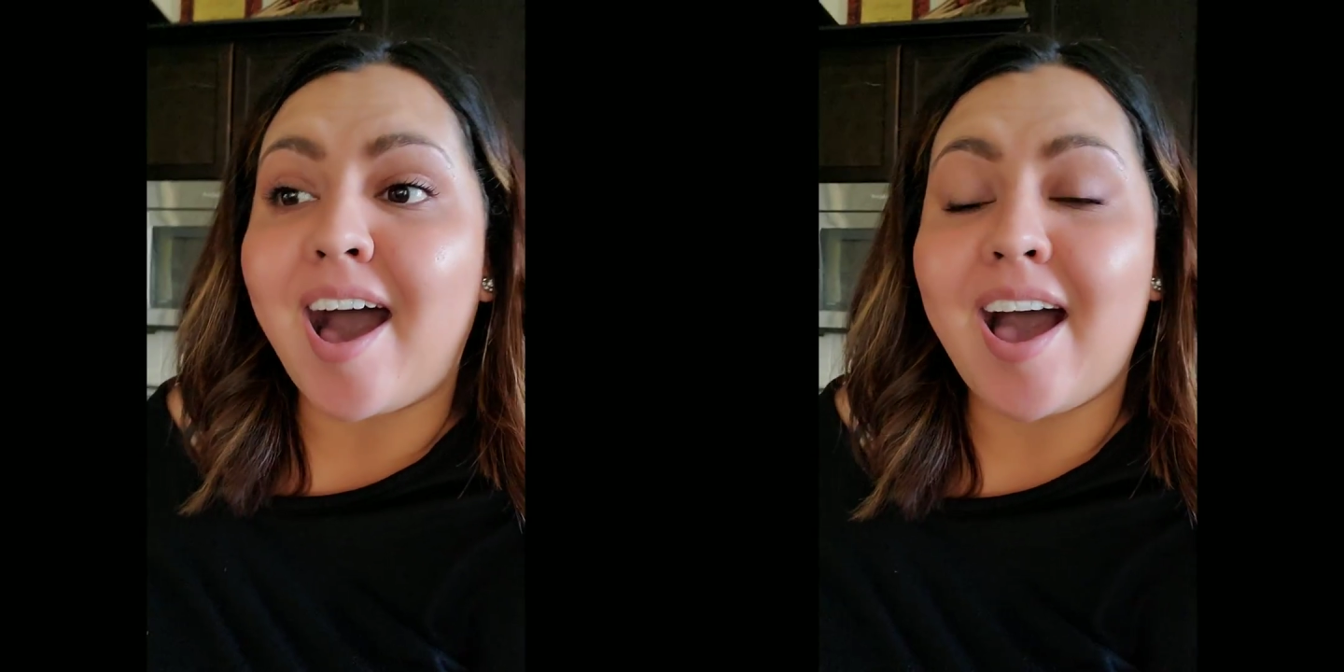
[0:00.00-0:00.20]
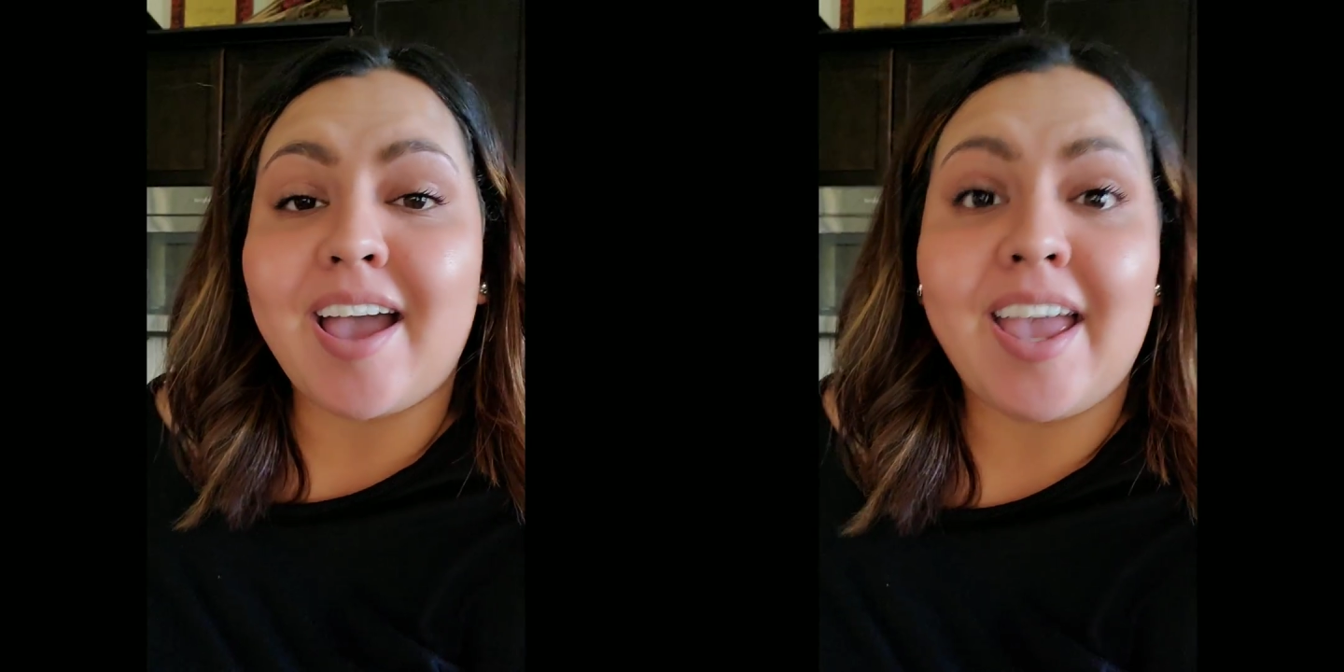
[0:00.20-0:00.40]

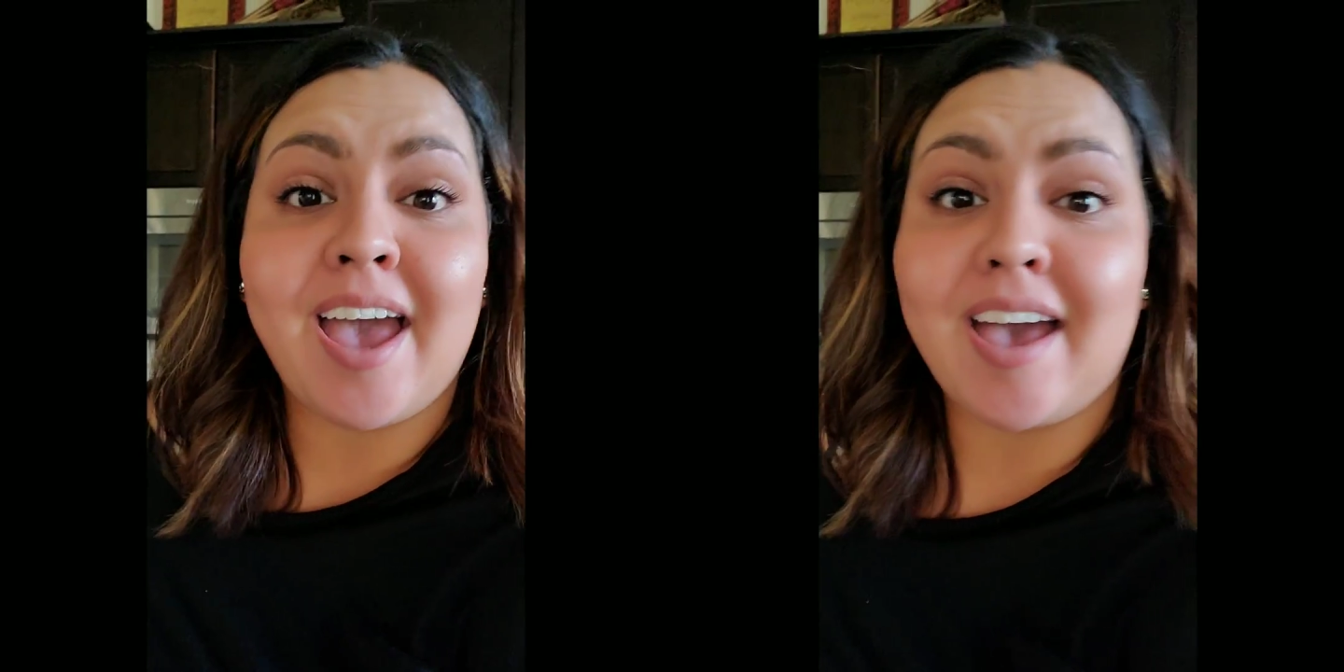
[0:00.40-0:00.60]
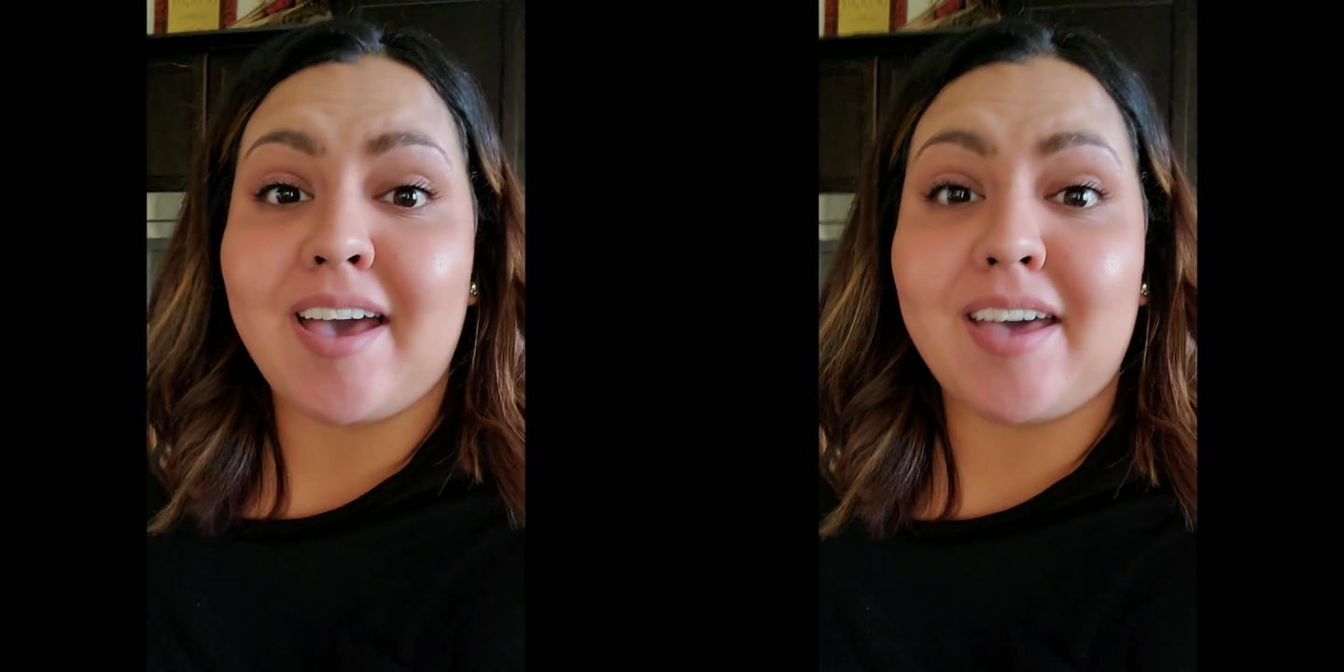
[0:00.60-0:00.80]
I
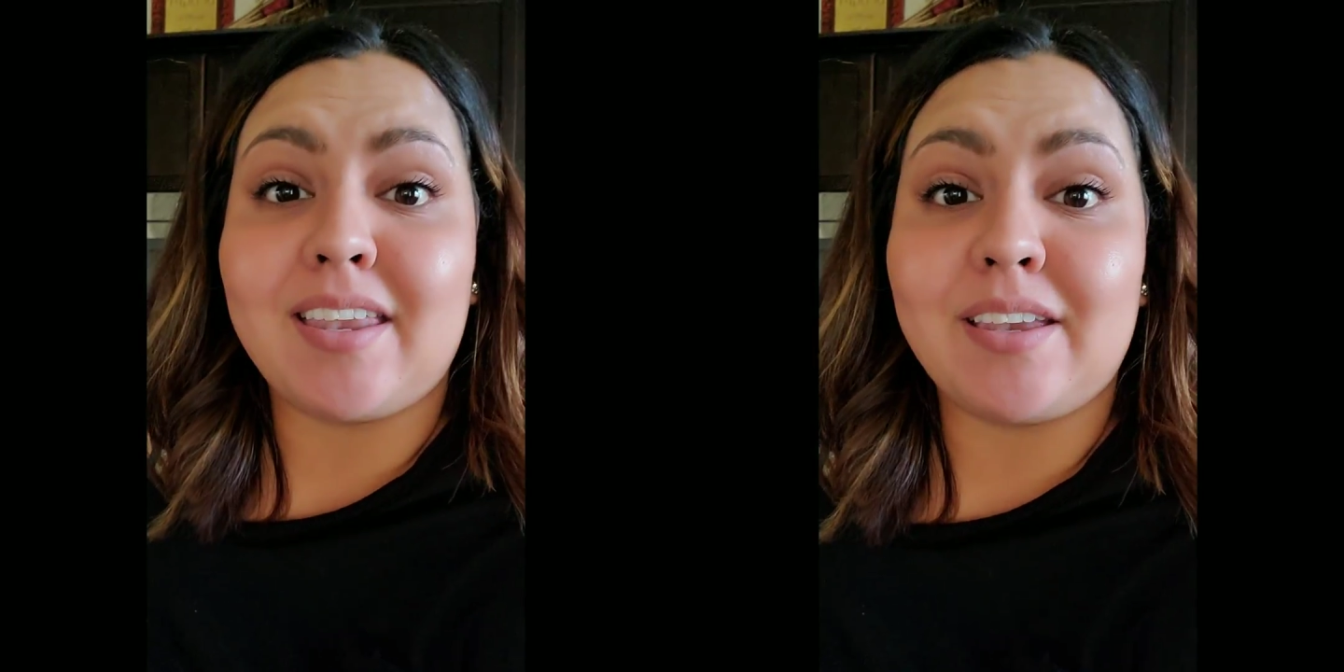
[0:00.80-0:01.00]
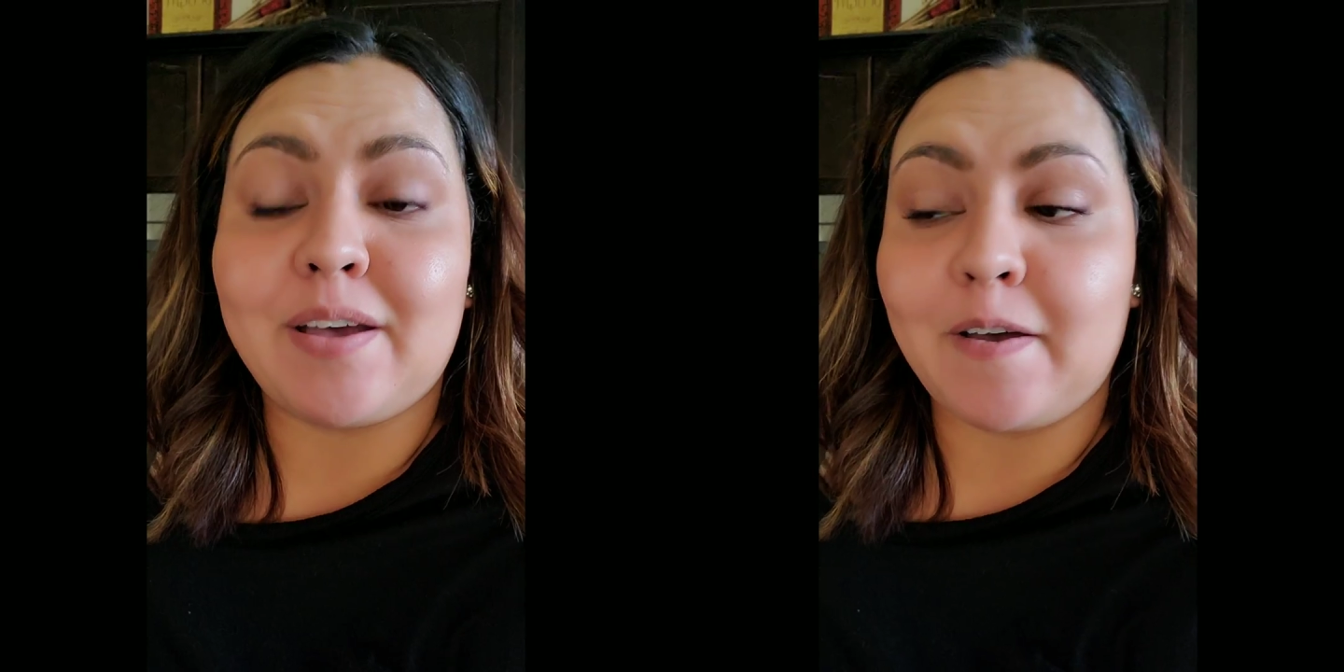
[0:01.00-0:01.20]

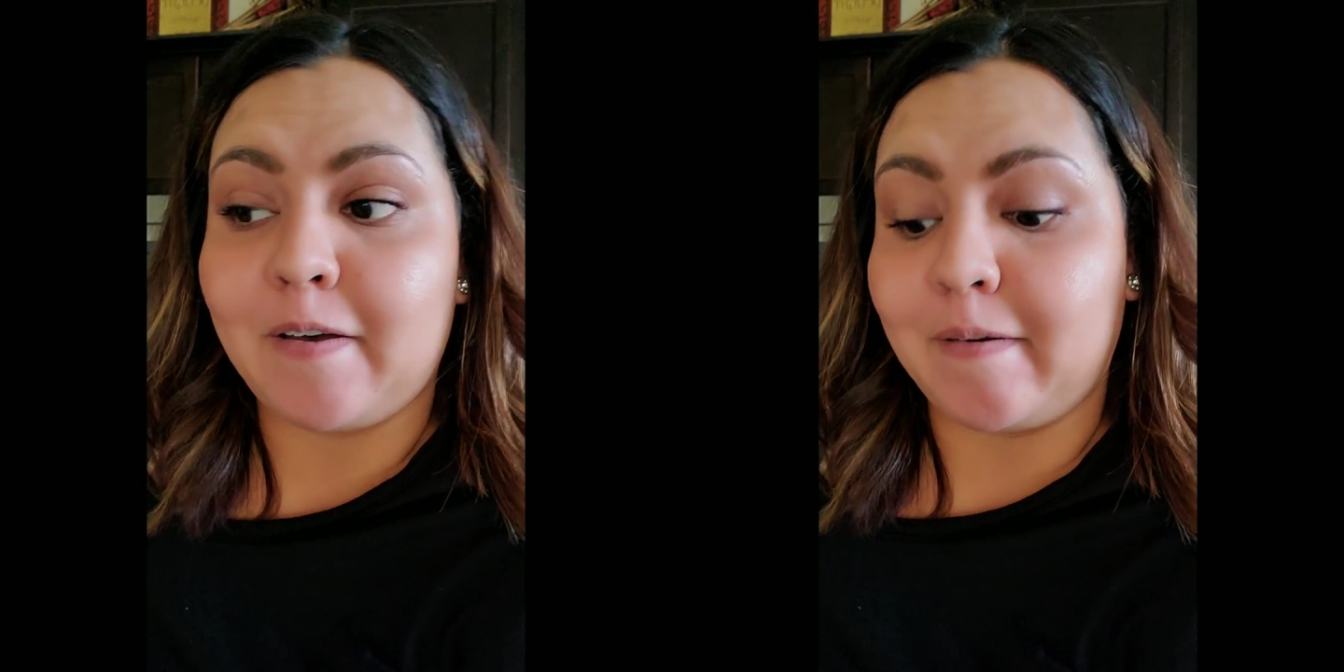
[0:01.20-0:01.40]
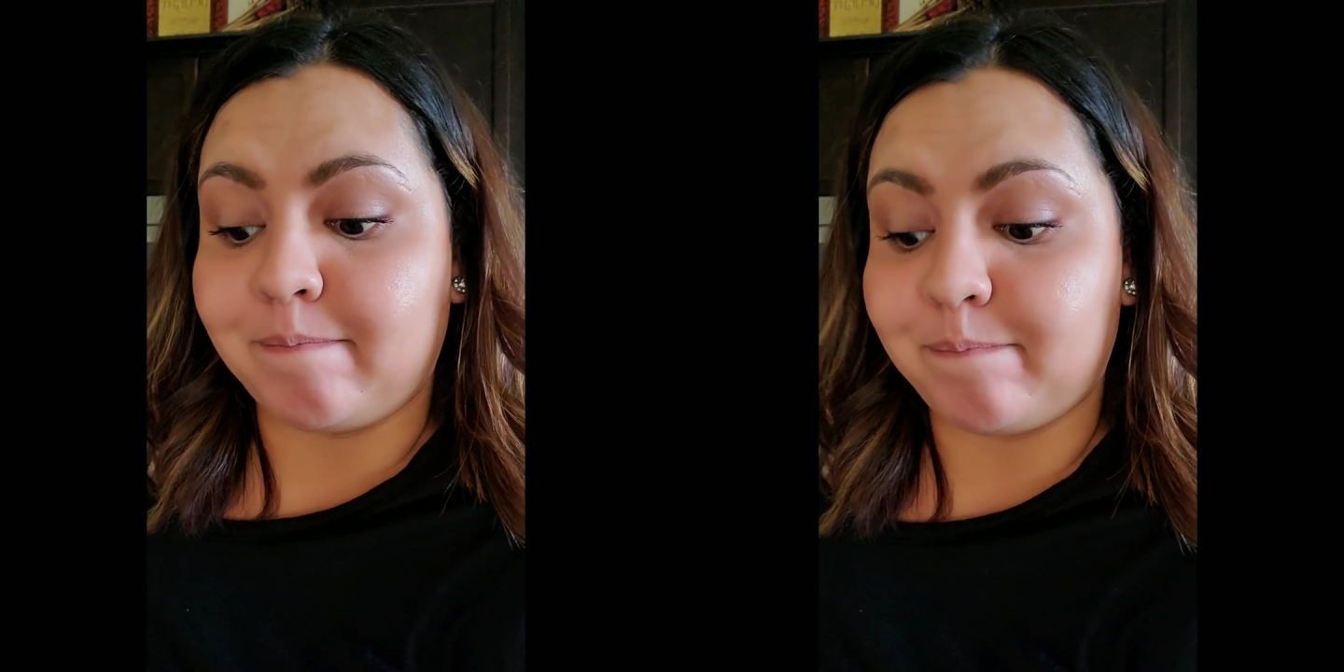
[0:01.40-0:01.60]

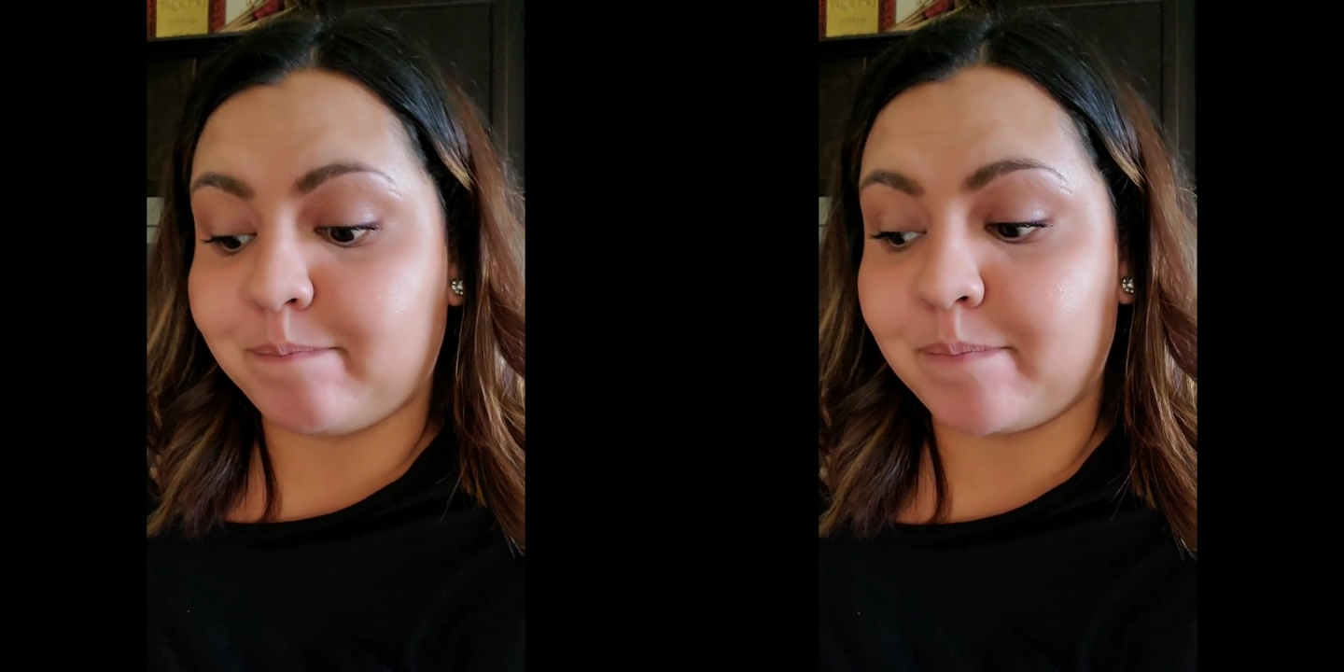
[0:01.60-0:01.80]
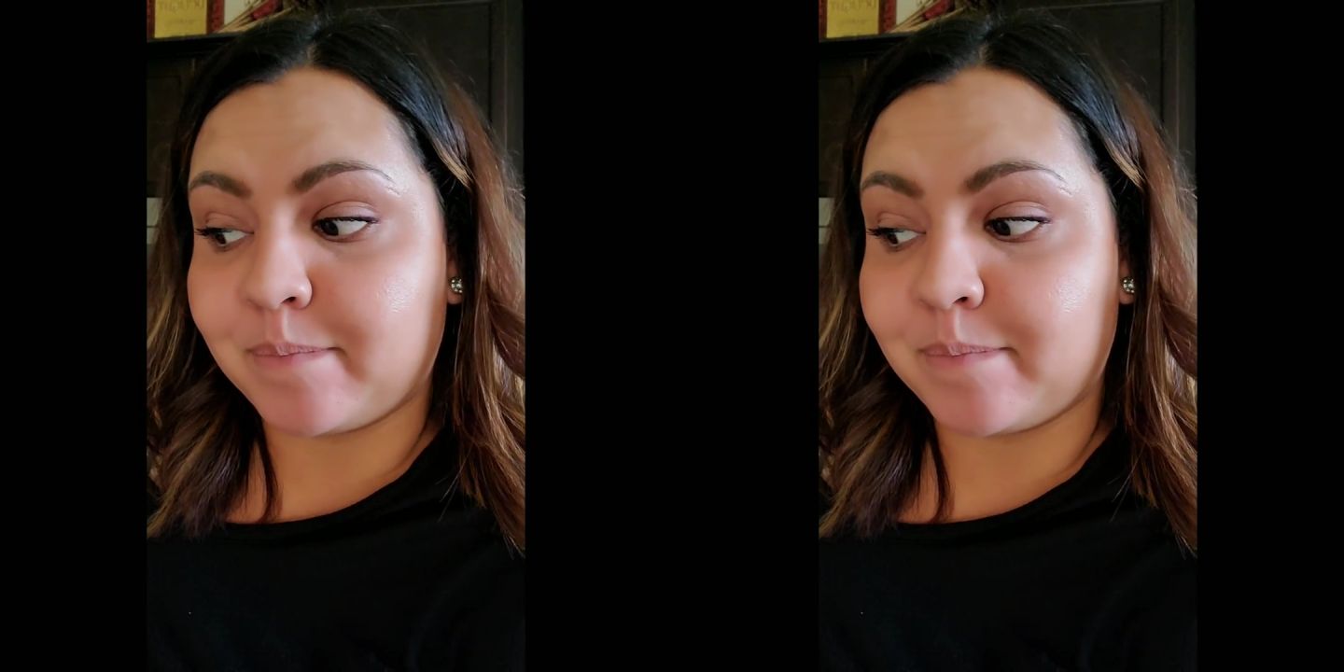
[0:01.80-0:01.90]
had